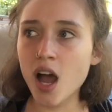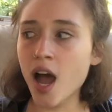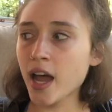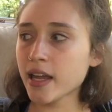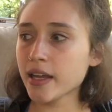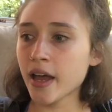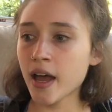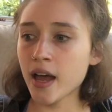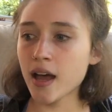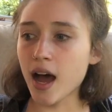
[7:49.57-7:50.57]
I
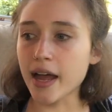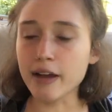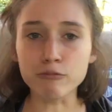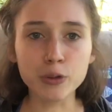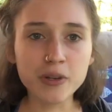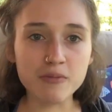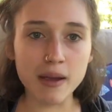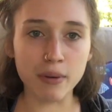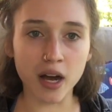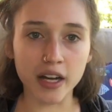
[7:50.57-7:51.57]
had ruined
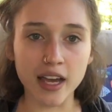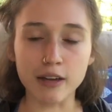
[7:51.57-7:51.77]
my body,